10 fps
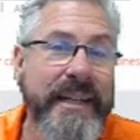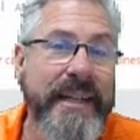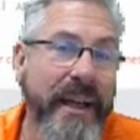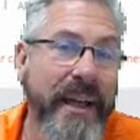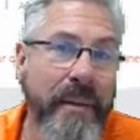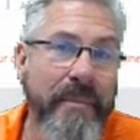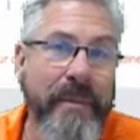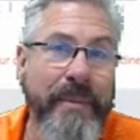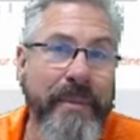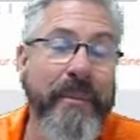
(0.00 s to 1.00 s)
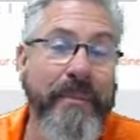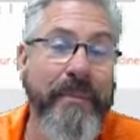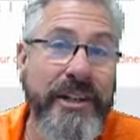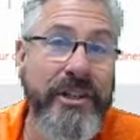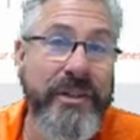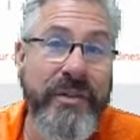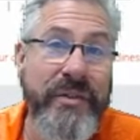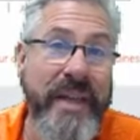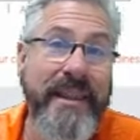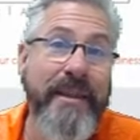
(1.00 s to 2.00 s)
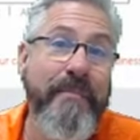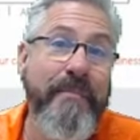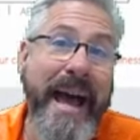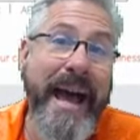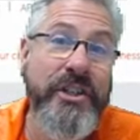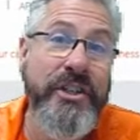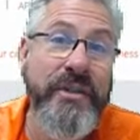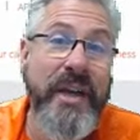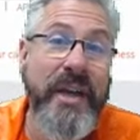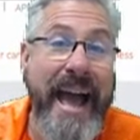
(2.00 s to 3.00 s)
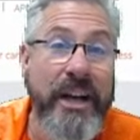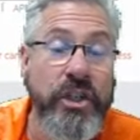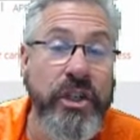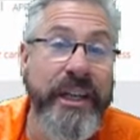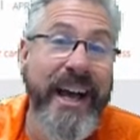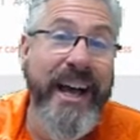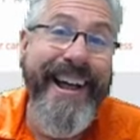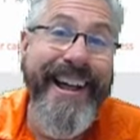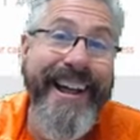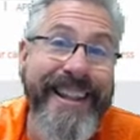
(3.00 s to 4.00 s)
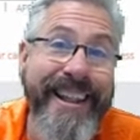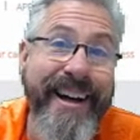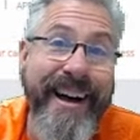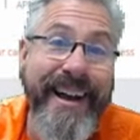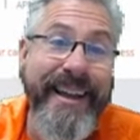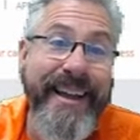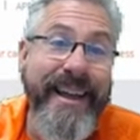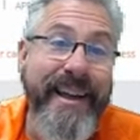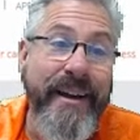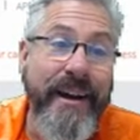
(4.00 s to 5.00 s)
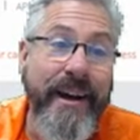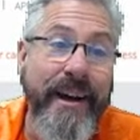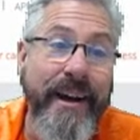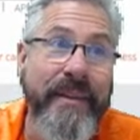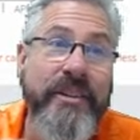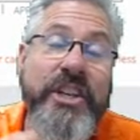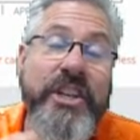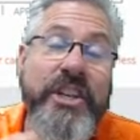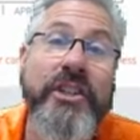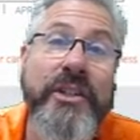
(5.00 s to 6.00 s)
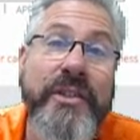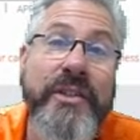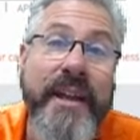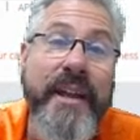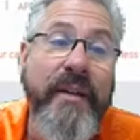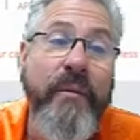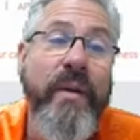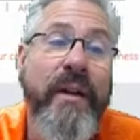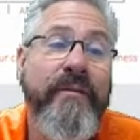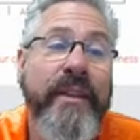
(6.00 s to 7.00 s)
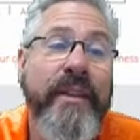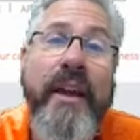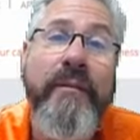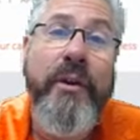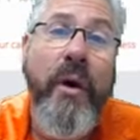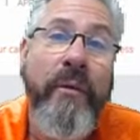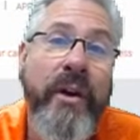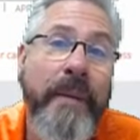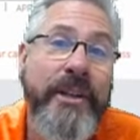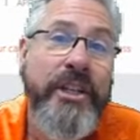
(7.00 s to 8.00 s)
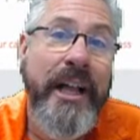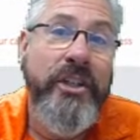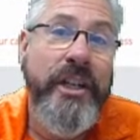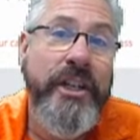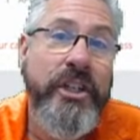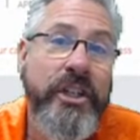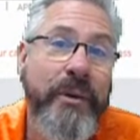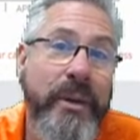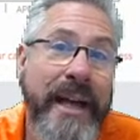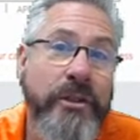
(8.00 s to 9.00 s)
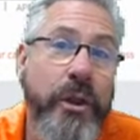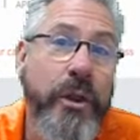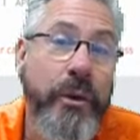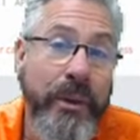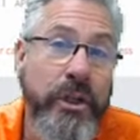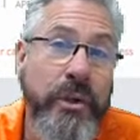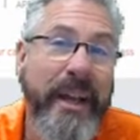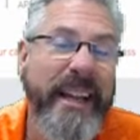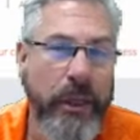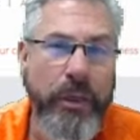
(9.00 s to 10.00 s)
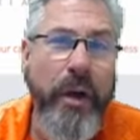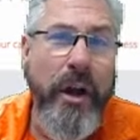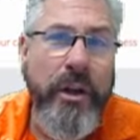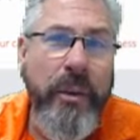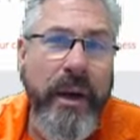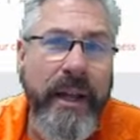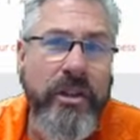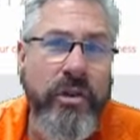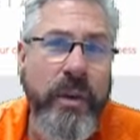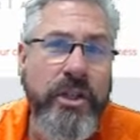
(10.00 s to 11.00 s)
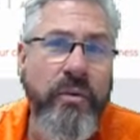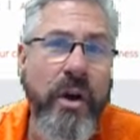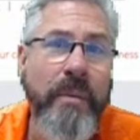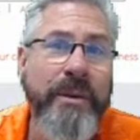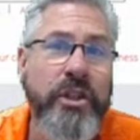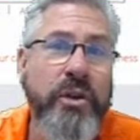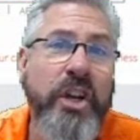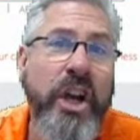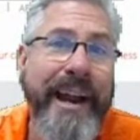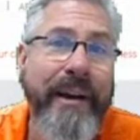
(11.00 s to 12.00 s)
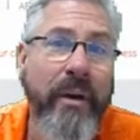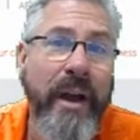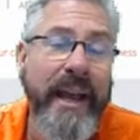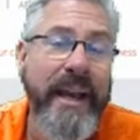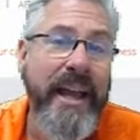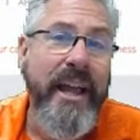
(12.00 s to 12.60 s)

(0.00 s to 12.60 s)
tell them about the badges is that the badges actually unlock challenges. If you overcome a challenge that Achieve3000 threw at you, like they thought you were going to get this question wrong, but you got it right,